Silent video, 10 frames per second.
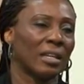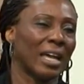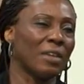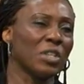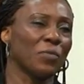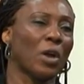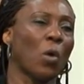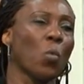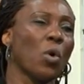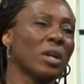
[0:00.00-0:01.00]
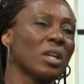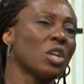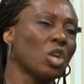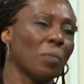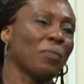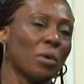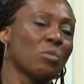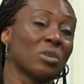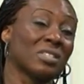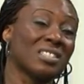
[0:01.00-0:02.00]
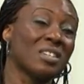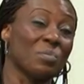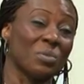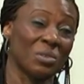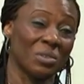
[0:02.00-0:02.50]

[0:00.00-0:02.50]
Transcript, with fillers: Like even if you are waking up from your sleep,